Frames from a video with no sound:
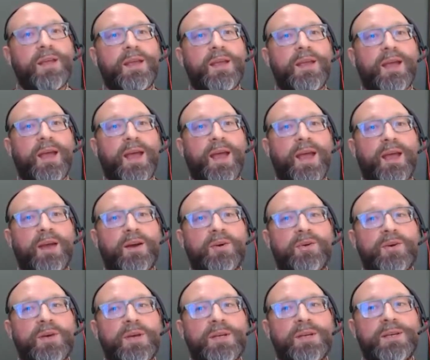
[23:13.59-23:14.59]
how
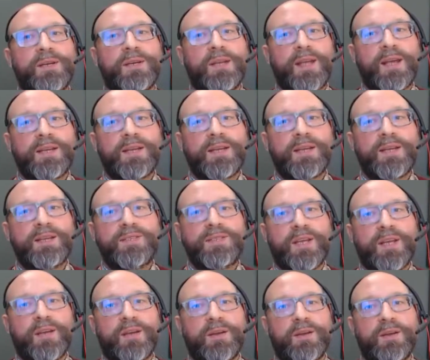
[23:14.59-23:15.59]
connecting
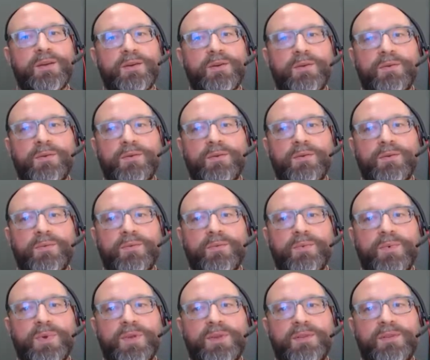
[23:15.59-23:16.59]

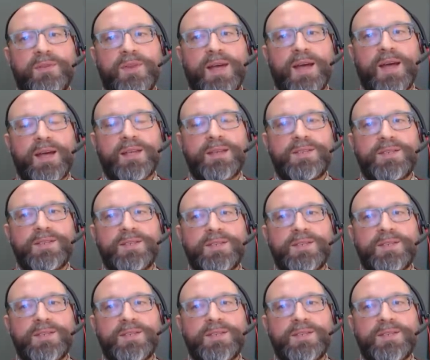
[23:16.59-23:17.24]
with that